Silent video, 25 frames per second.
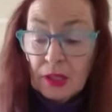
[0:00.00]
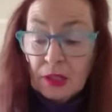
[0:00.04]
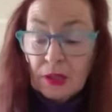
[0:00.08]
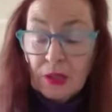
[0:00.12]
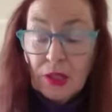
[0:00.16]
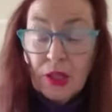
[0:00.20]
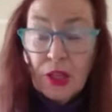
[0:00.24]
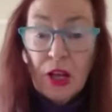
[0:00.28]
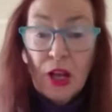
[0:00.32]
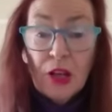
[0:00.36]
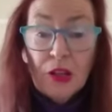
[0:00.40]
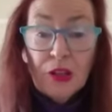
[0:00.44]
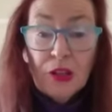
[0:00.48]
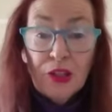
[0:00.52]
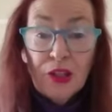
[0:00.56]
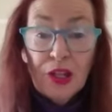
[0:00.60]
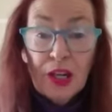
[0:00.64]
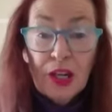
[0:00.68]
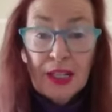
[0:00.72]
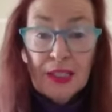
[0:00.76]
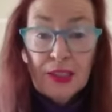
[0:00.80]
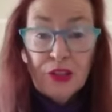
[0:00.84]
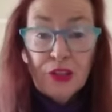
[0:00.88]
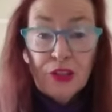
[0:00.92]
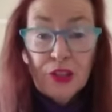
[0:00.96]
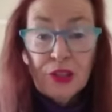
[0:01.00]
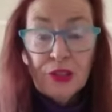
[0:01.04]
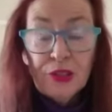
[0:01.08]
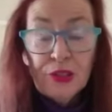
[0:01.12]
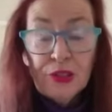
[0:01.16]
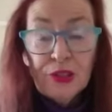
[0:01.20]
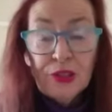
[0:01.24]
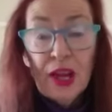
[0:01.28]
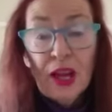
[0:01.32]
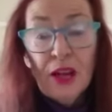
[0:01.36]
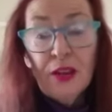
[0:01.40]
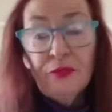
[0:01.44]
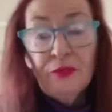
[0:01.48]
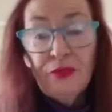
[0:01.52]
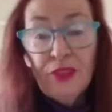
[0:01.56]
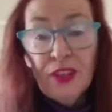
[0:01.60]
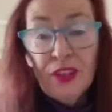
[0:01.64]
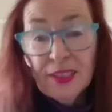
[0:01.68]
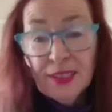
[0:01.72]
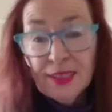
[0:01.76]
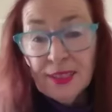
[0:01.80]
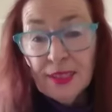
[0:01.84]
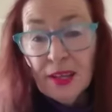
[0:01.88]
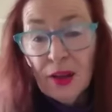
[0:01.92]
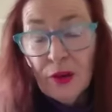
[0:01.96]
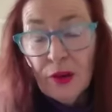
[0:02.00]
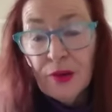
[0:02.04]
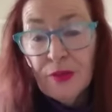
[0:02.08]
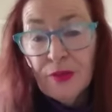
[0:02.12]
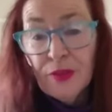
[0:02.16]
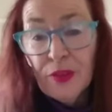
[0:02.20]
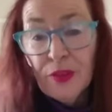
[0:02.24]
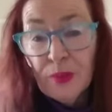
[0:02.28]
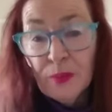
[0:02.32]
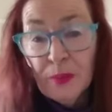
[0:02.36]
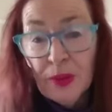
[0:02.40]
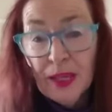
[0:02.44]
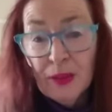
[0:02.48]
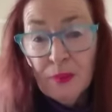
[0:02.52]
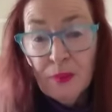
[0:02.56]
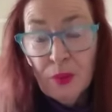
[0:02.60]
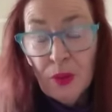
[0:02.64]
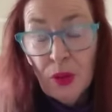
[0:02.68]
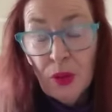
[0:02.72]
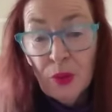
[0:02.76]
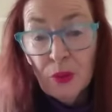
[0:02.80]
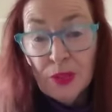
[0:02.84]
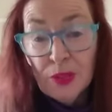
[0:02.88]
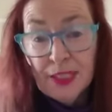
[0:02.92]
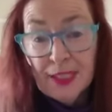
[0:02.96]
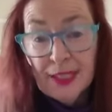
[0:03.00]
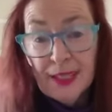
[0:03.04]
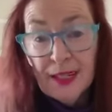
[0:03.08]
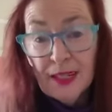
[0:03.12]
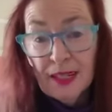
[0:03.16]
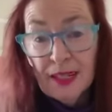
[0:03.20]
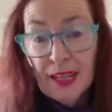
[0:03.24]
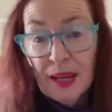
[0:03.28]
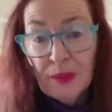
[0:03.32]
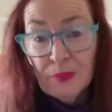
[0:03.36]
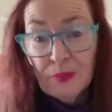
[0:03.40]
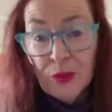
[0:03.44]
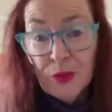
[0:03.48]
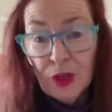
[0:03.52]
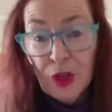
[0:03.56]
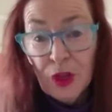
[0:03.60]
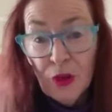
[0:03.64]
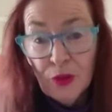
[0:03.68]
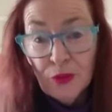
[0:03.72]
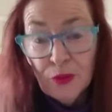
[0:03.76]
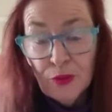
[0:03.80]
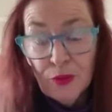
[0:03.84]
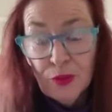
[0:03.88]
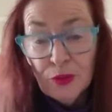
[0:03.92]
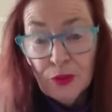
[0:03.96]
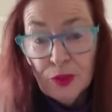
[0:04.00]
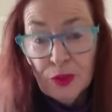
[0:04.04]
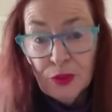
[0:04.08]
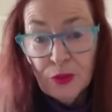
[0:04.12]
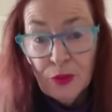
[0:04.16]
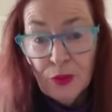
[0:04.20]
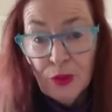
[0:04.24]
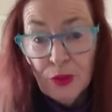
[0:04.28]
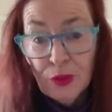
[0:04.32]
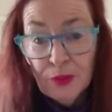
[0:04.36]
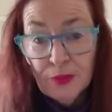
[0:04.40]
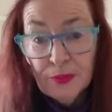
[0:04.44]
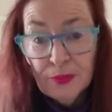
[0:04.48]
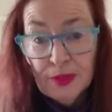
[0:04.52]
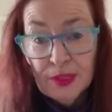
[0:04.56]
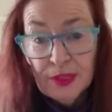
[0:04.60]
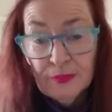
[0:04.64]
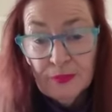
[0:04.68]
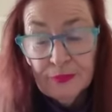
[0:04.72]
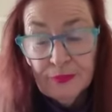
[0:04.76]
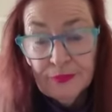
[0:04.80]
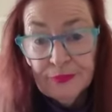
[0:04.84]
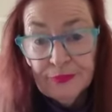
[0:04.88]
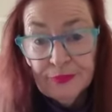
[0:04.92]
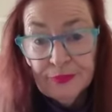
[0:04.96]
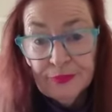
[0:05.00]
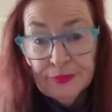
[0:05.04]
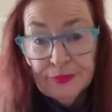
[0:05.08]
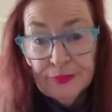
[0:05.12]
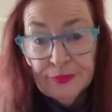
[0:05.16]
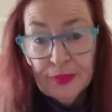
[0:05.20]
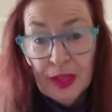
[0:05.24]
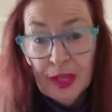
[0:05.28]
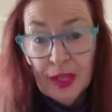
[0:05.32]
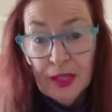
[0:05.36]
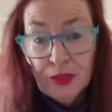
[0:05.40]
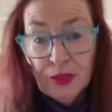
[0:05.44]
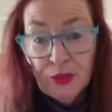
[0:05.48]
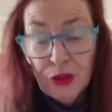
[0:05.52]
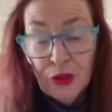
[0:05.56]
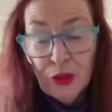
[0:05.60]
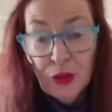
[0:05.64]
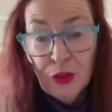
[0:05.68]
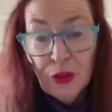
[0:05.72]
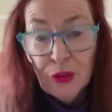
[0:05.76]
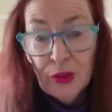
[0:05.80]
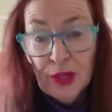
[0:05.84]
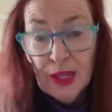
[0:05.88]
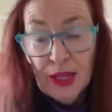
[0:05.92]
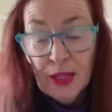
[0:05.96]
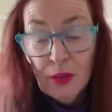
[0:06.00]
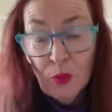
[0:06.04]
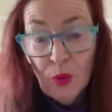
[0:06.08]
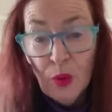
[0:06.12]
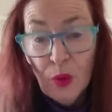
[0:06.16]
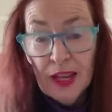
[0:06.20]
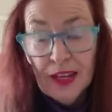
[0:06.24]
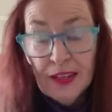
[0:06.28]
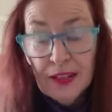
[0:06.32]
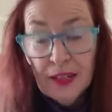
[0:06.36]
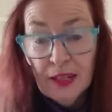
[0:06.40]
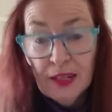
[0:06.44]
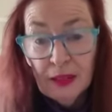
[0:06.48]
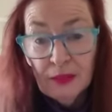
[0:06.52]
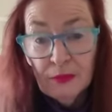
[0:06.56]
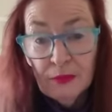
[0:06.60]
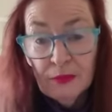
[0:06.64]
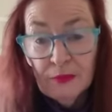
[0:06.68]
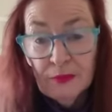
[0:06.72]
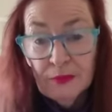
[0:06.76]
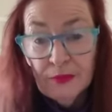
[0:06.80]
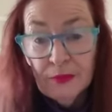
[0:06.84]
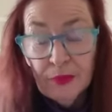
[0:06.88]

negotiations, I feel sorry for the people who are setting up the conference rooms in Turkey waiting,